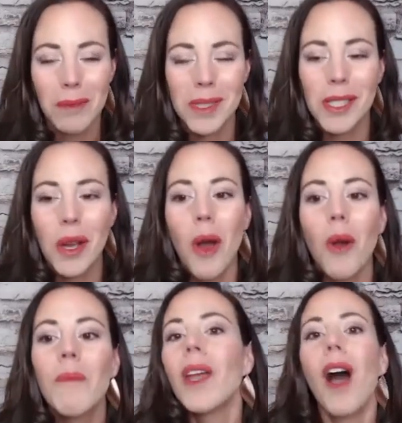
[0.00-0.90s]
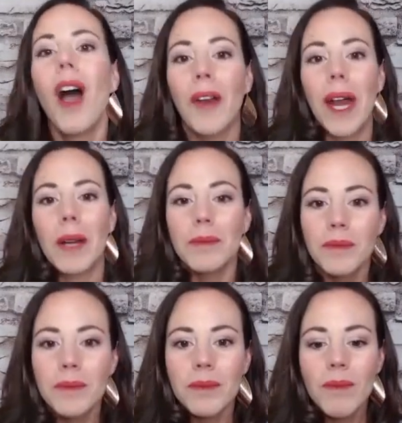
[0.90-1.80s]
So, all right.
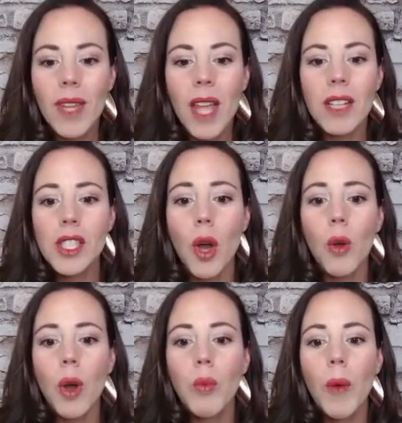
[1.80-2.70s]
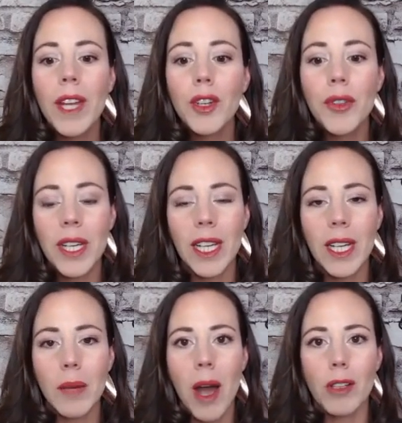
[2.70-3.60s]
So when you're thinking
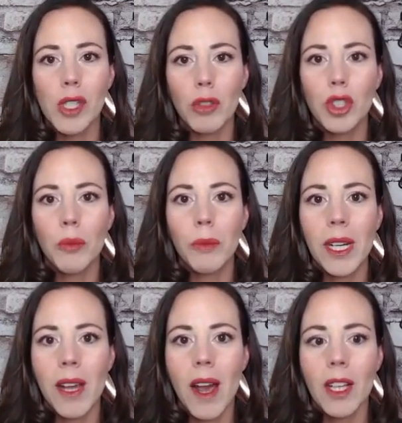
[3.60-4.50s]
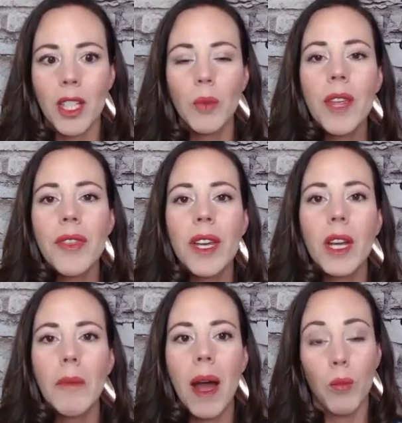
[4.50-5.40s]
about social media, you want to think
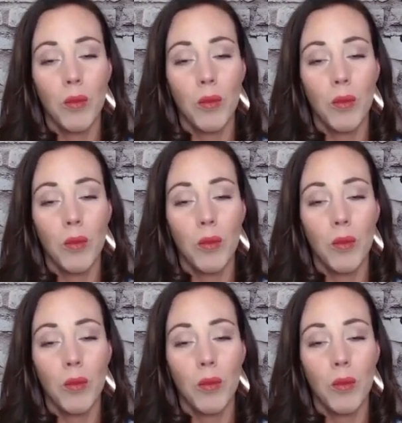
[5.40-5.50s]
about,